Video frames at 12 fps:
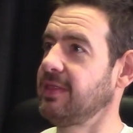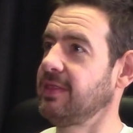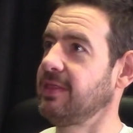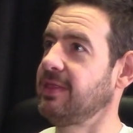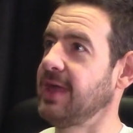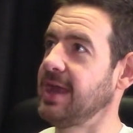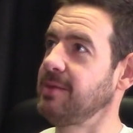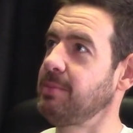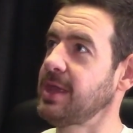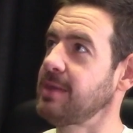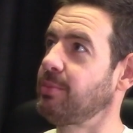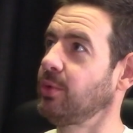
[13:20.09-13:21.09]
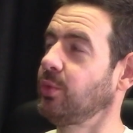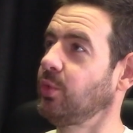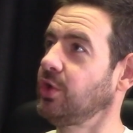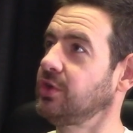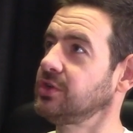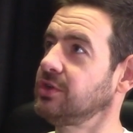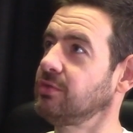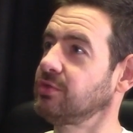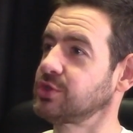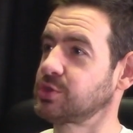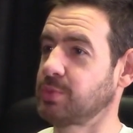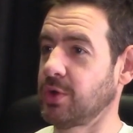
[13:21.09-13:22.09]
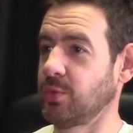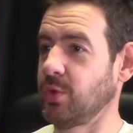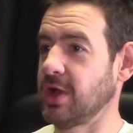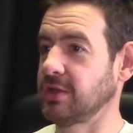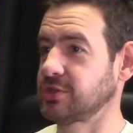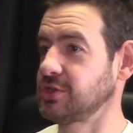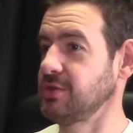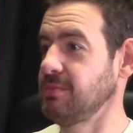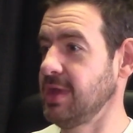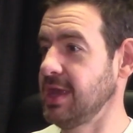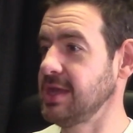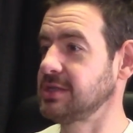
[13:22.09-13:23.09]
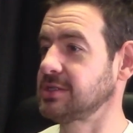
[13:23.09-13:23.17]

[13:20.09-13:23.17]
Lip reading: then people wouldn't respond well to me.